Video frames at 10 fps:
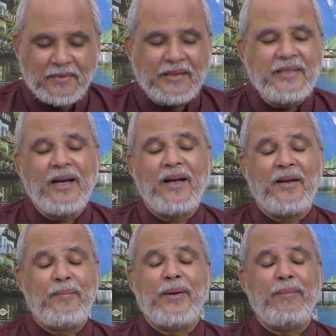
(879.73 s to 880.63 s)

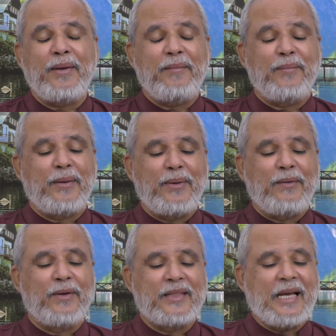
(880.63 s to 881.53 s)
Yeah, maybe
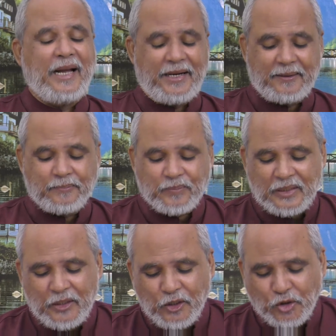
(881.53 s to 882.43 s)
even that.
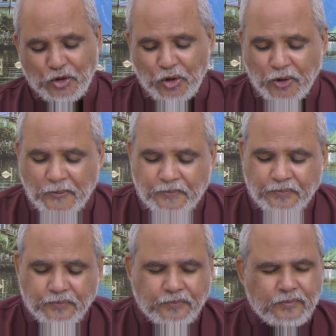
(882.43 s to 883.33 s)
So
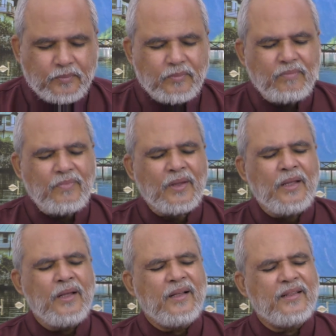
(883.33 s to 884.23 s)

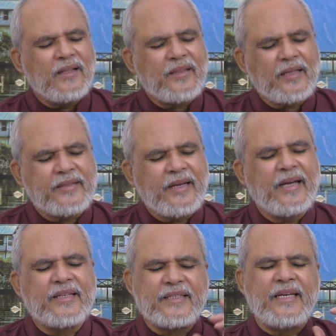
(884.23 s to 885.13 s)

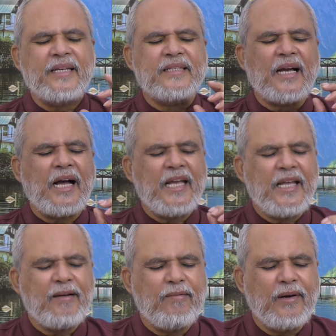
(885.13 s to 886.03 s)
Dattatreya says, I
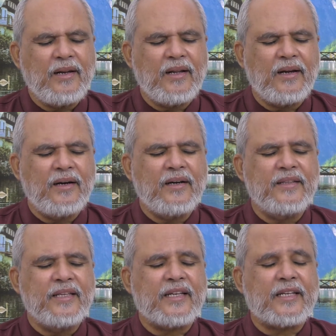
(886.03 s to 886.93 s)
have
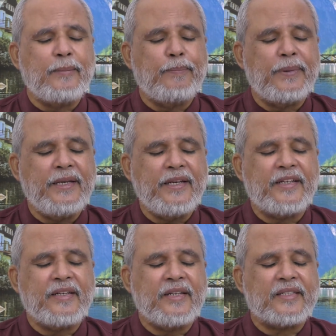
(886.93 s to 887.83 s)
learned the
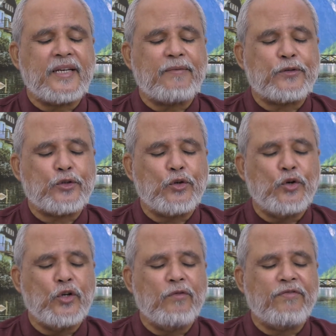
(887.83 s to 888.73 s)
completeness of
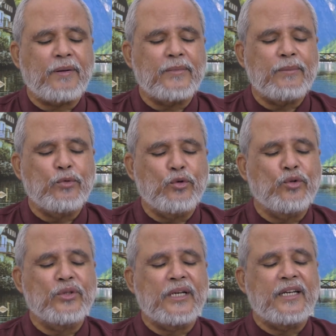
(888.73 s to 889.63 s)
soul from the
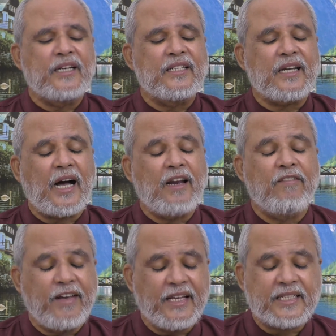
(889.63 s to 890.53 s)
moon, that it is
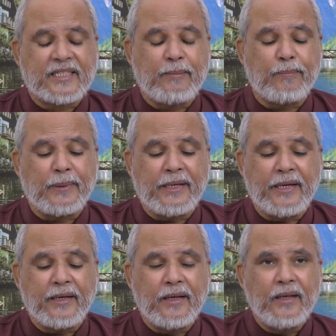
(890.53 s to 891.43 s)
always
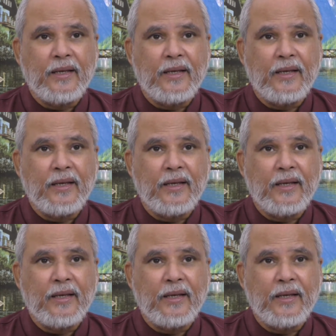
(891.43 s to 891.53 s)
complete.